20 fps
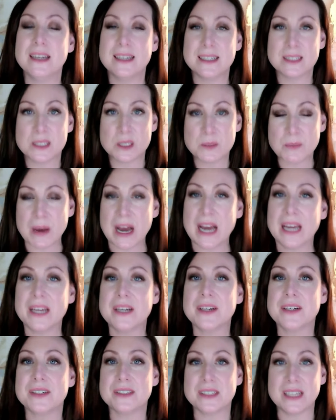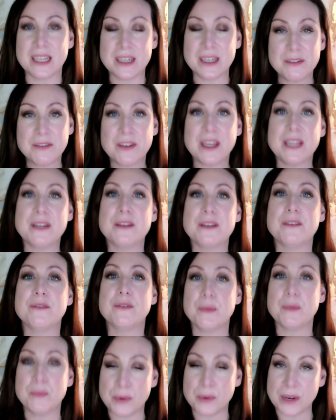inspired, innovative
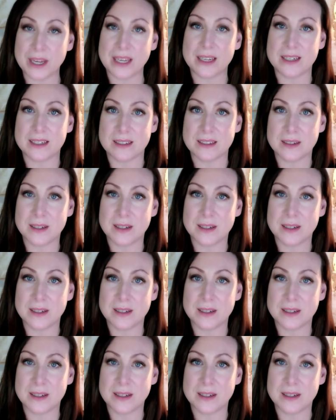brain.